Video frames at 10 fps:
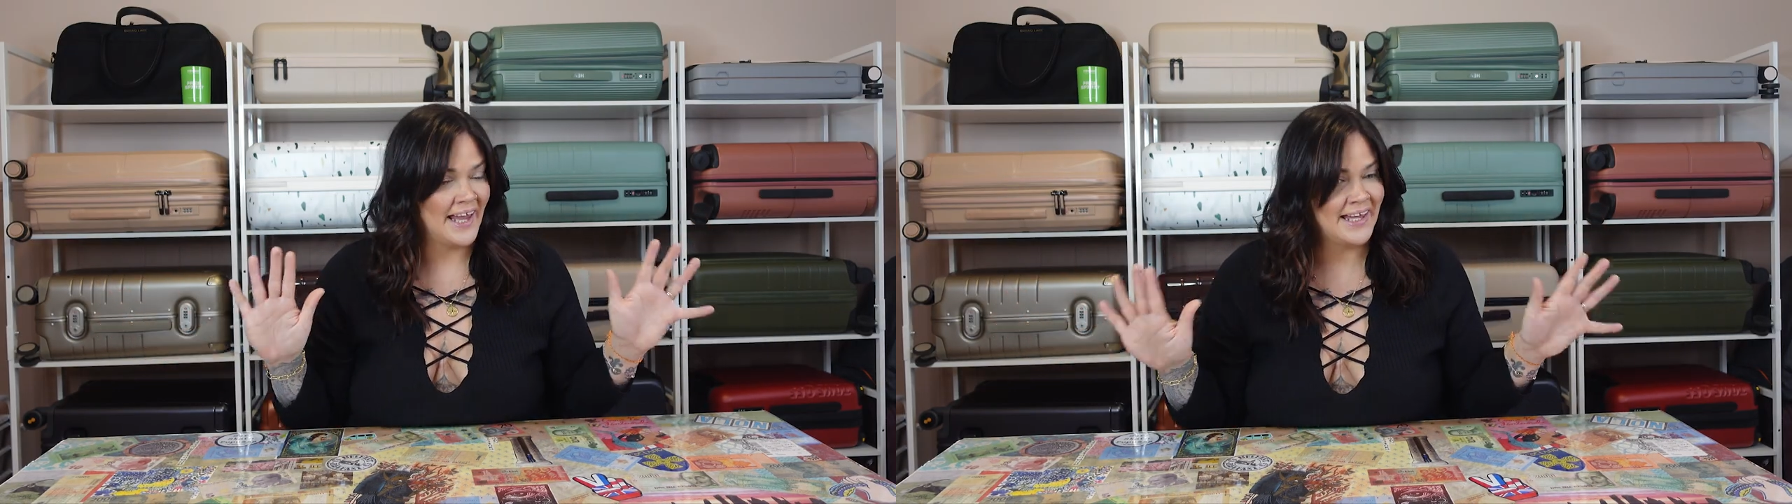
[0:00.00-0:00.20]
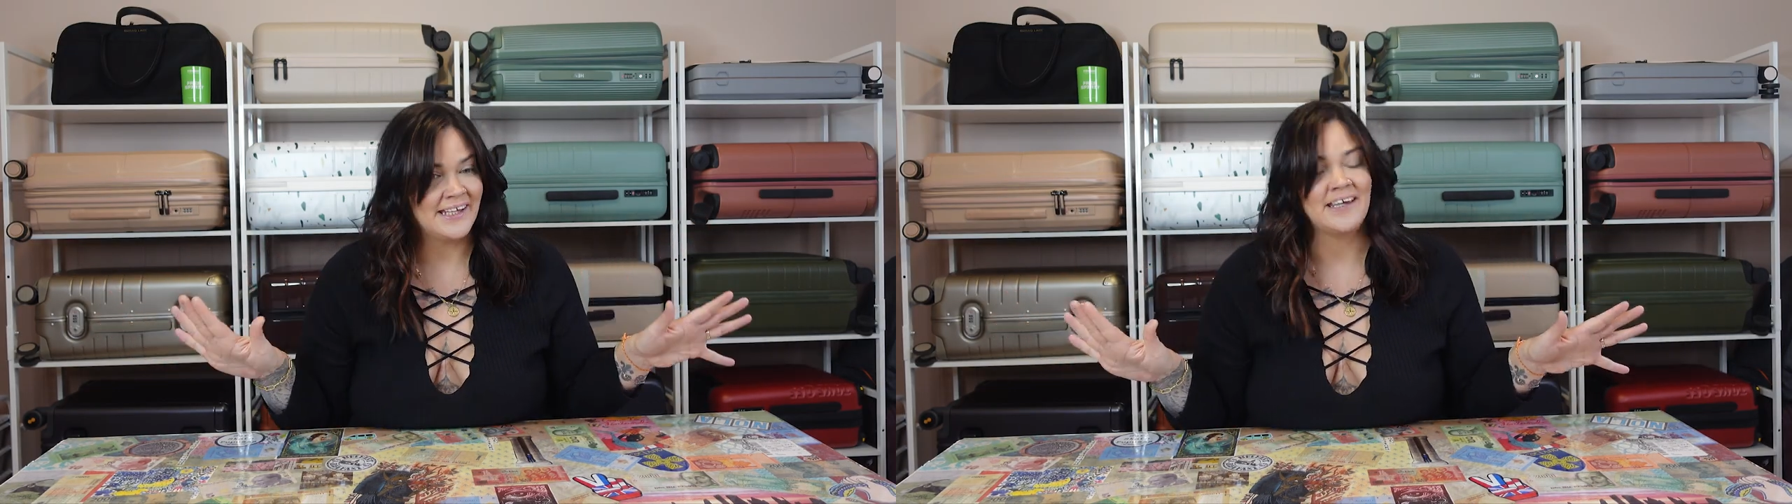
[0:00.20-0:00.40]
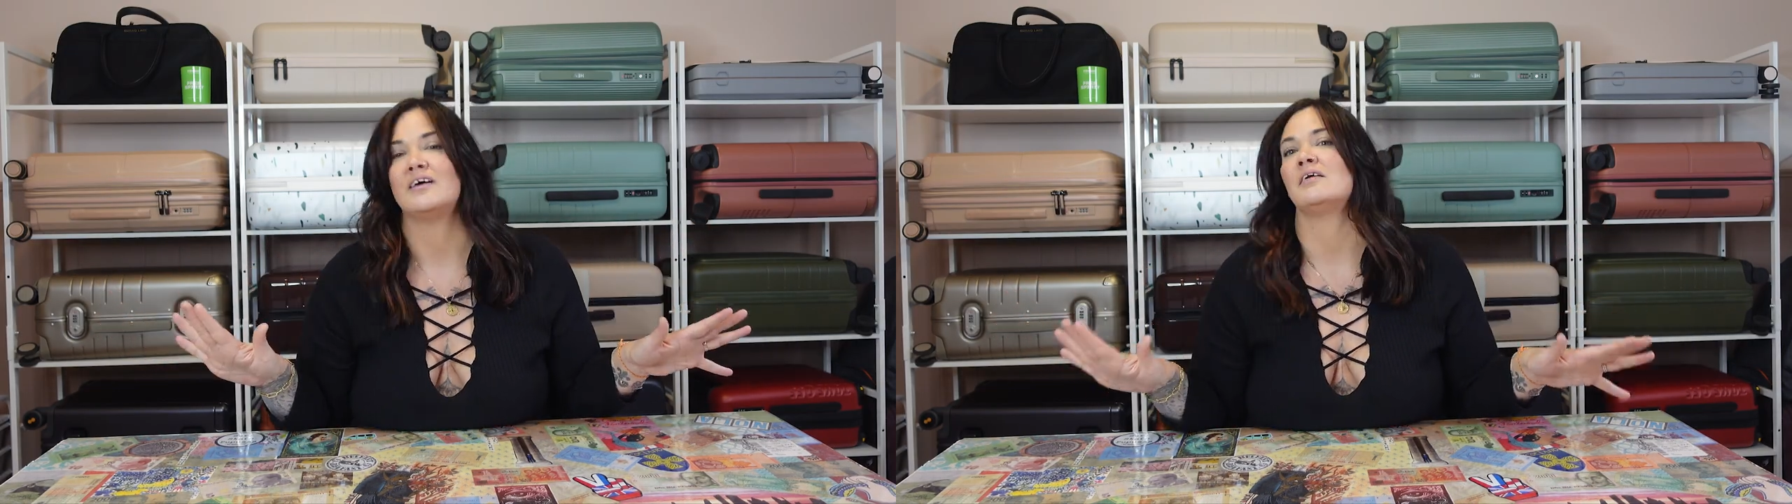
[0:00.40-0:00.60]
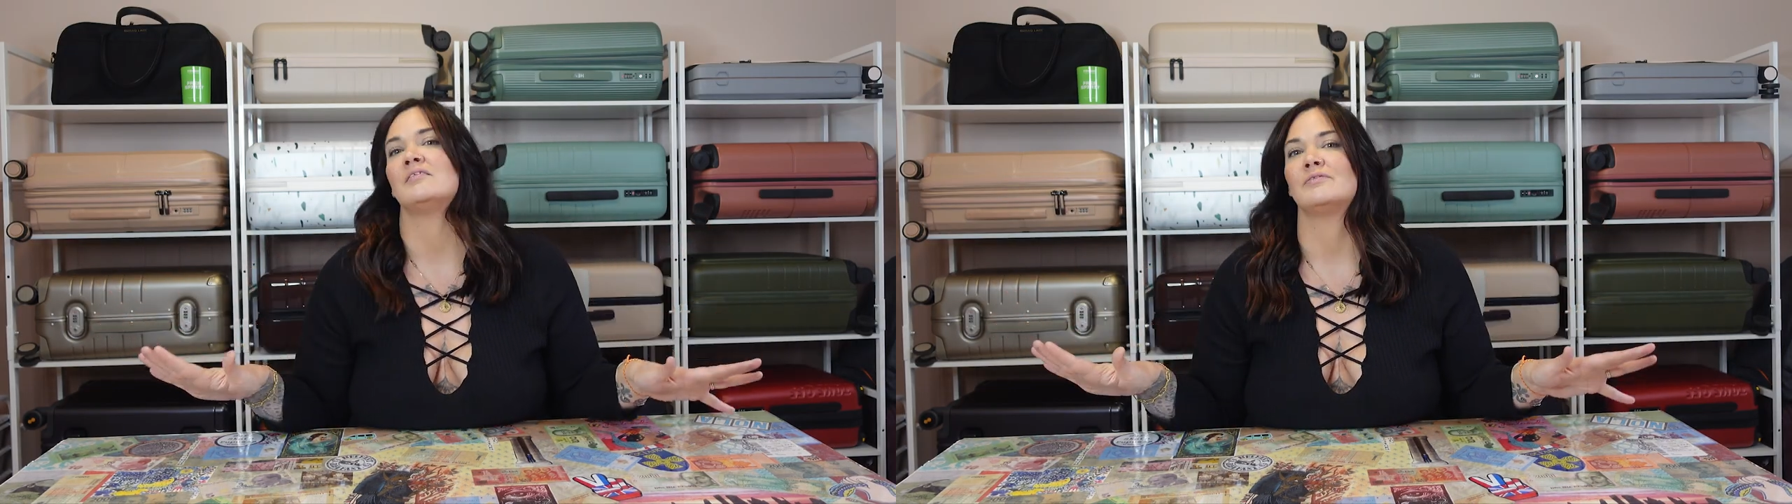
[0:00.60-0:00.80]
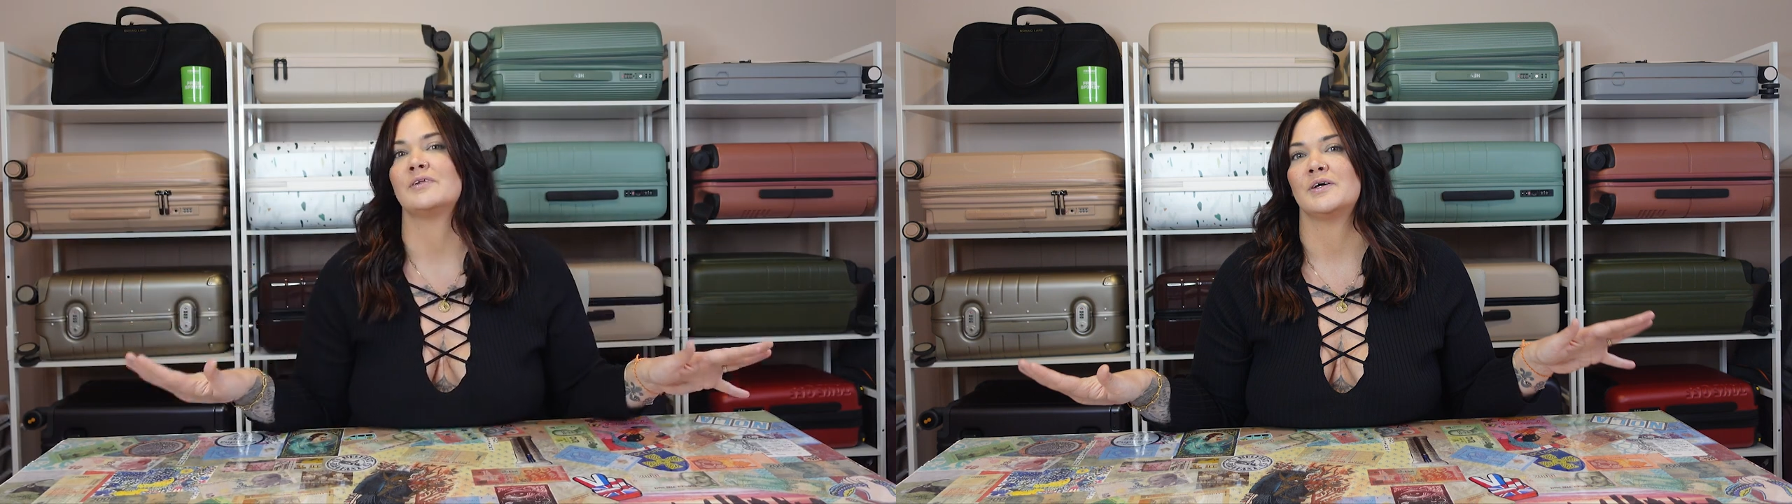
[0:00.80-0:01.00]
any
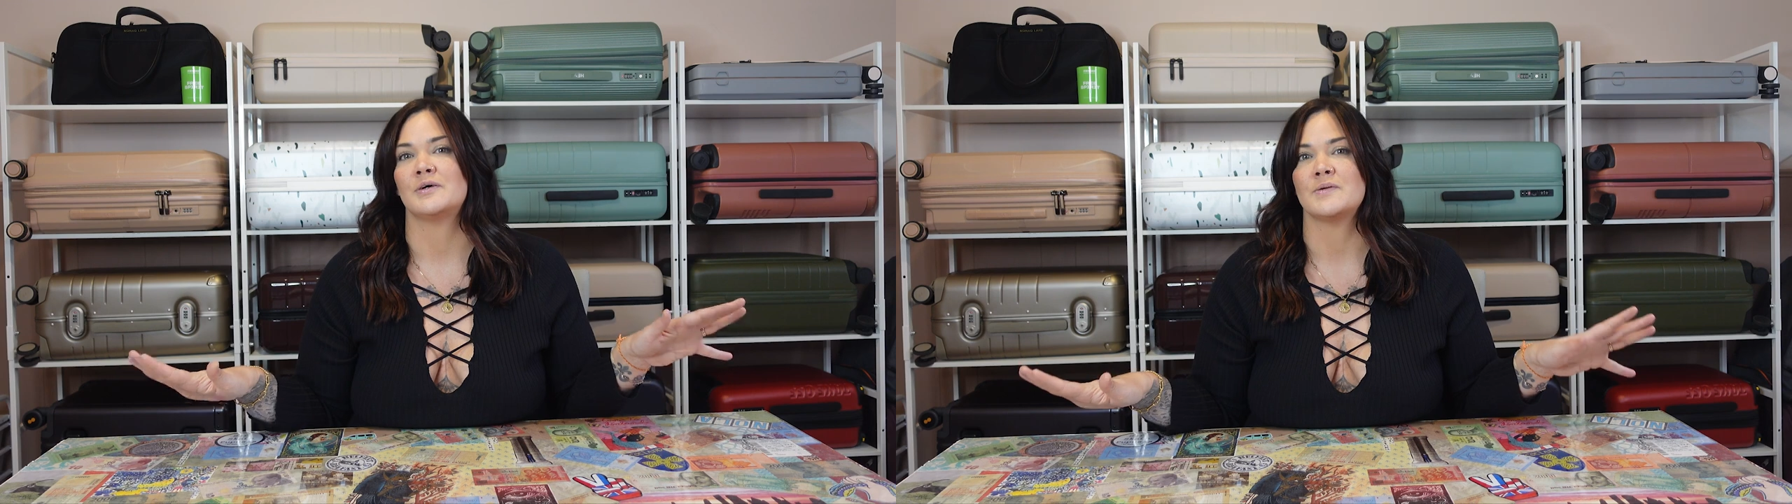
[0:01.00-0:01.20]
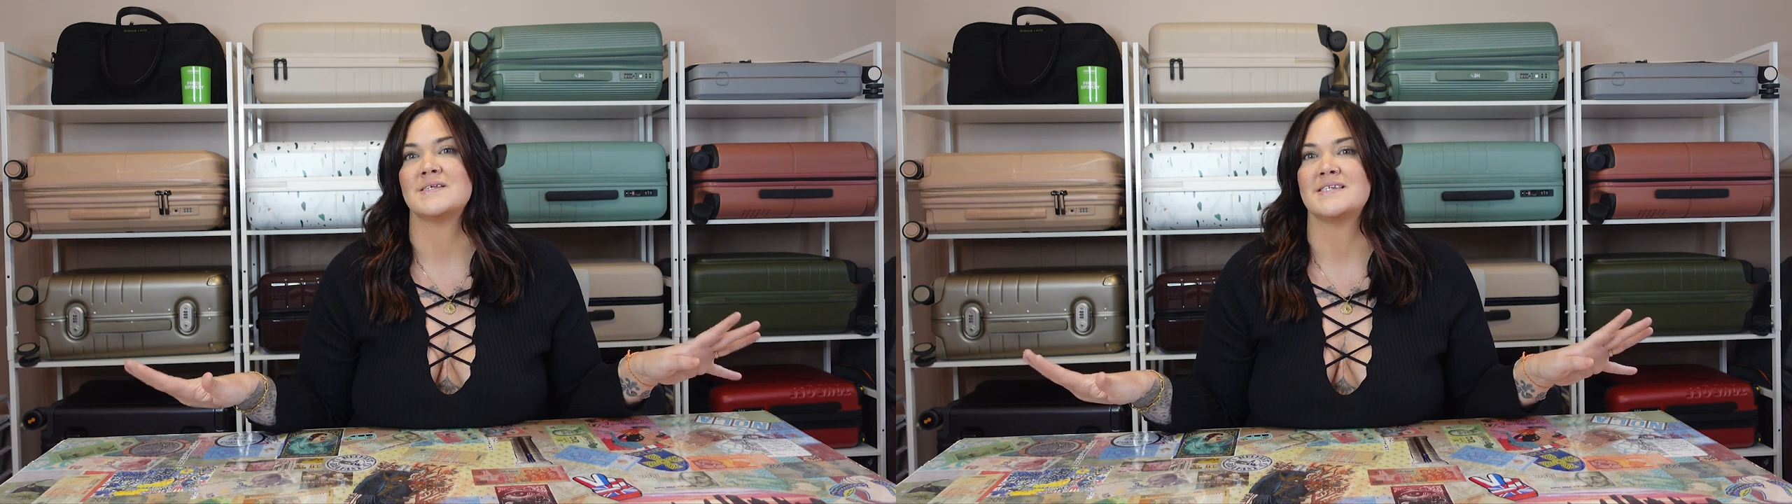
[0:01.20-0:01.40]
of those